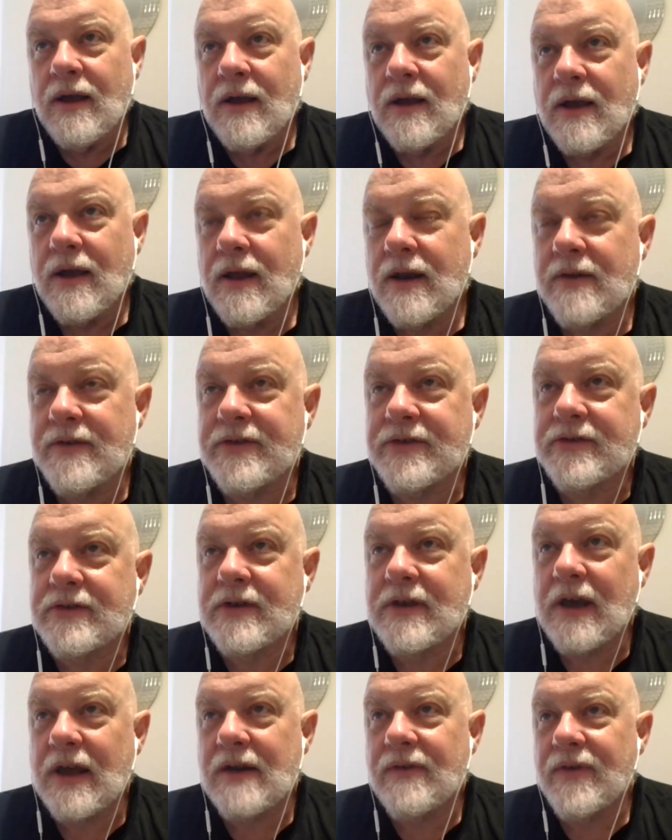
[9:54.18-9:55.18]
Kind
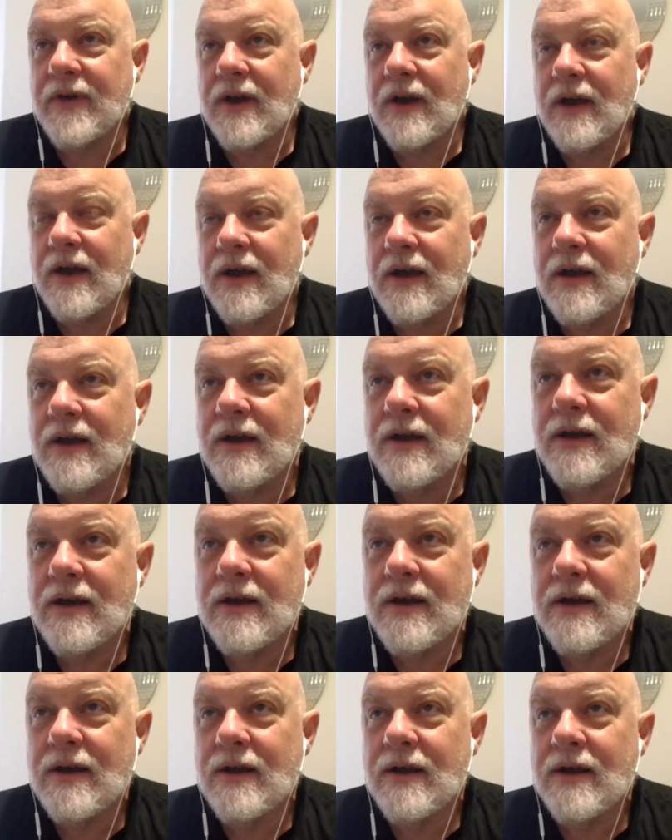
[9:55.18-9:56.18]
of a
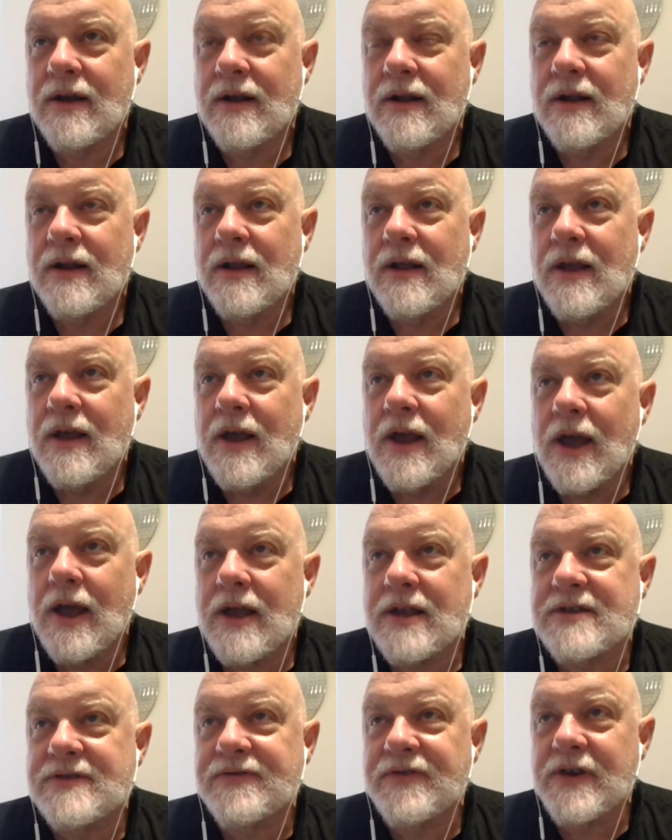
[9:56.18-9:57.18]

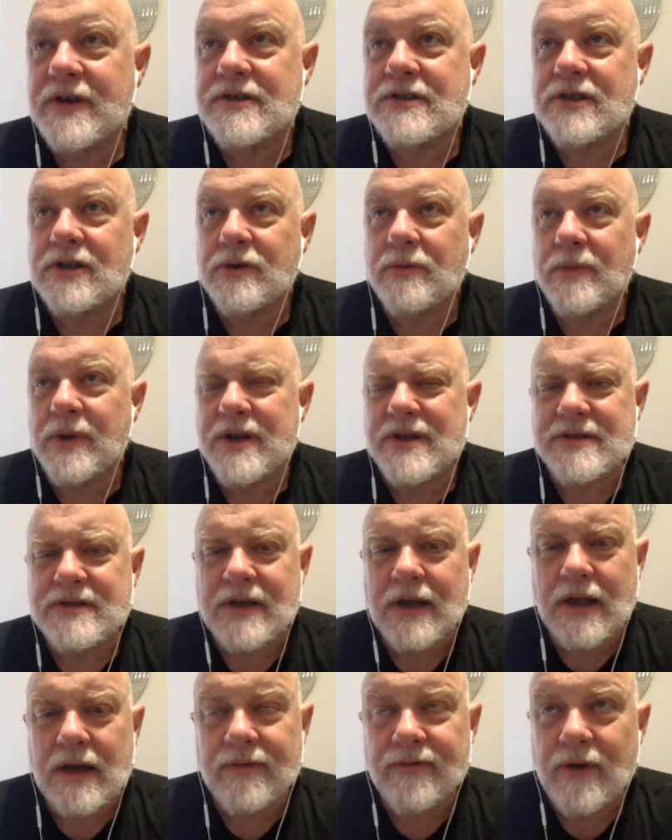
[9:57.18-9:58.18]
It's fiction, but it's
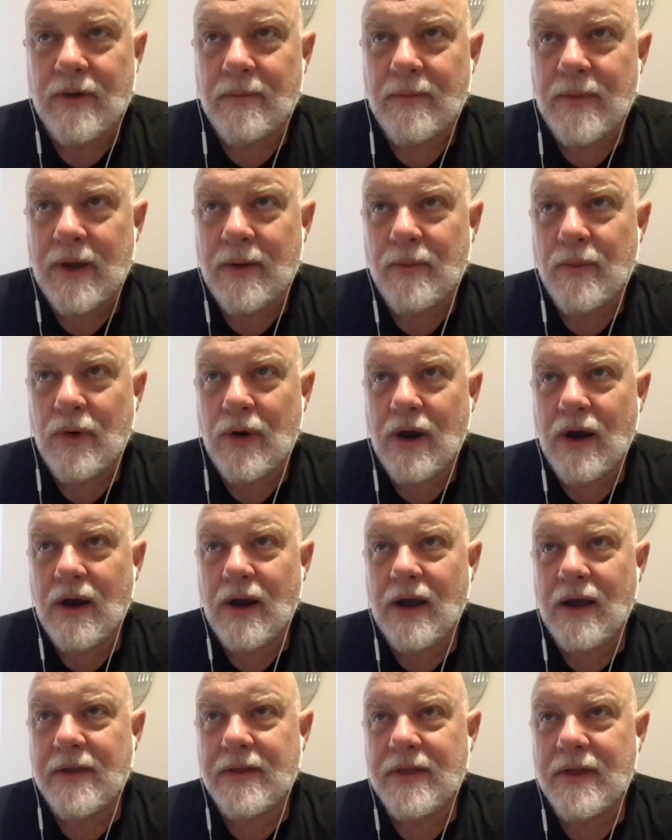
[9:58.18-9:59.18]
kind of a memoir,
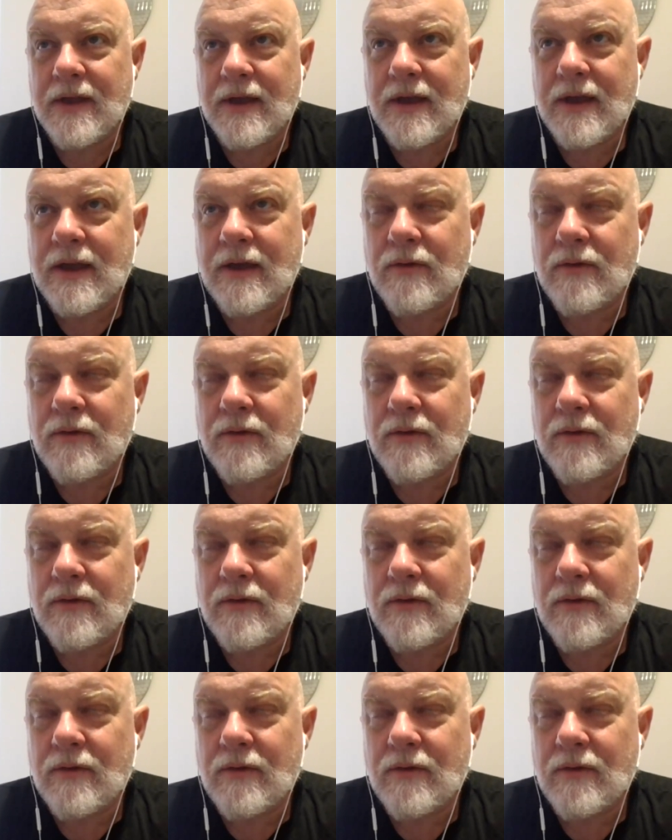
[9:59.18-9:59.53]
I think.